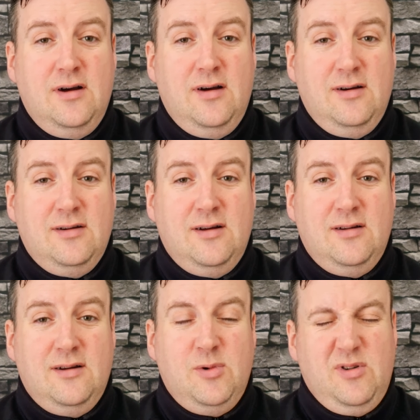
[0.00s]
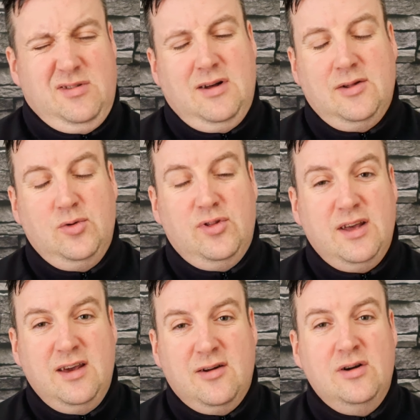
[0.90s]
Well, I don't
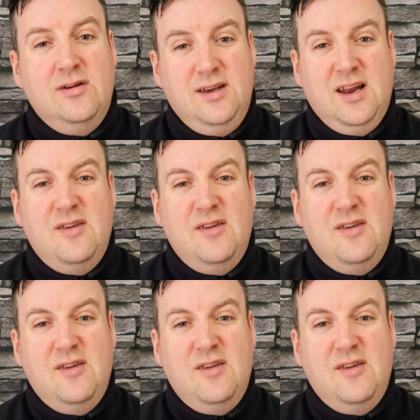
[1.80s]
think you're